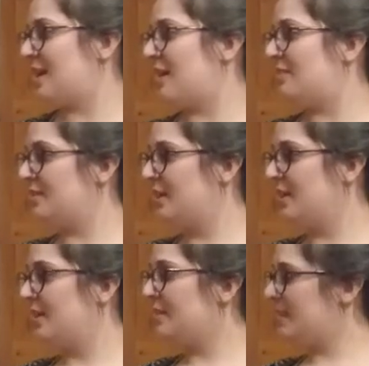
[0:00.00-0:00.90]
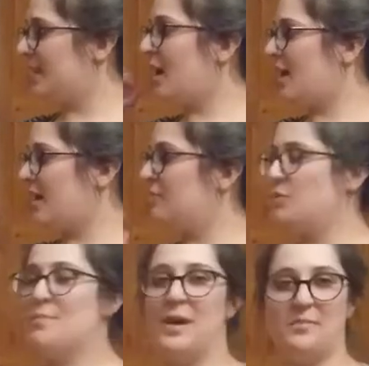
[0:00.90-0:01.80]
out that I
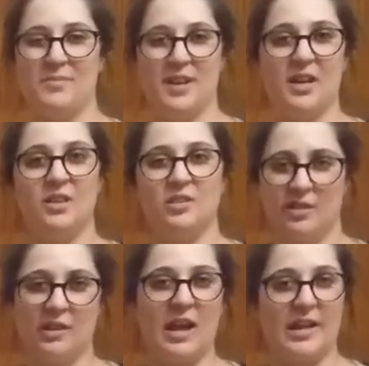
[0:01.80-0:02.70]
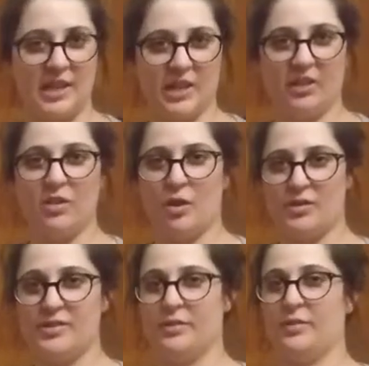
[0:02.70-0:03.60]
remember not liking a
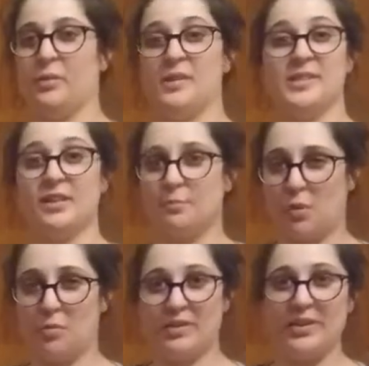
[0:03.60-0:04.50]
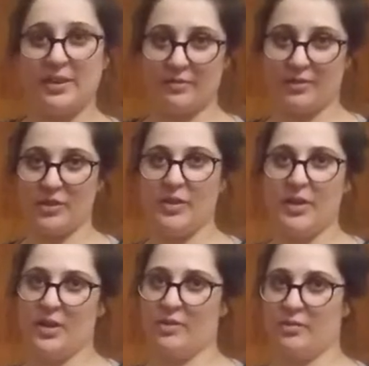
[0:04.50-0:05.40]
lot, so the ones that I've probably given
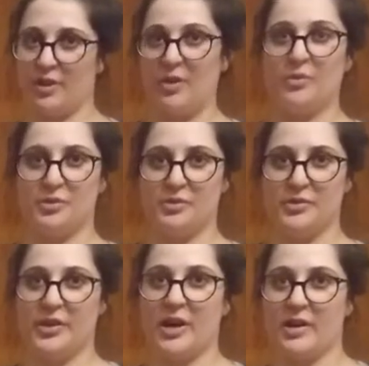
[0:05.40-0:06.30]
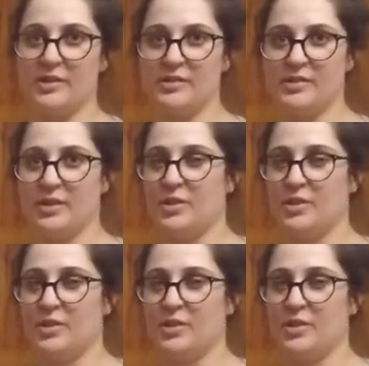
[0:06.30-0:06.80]
3 or 2 stars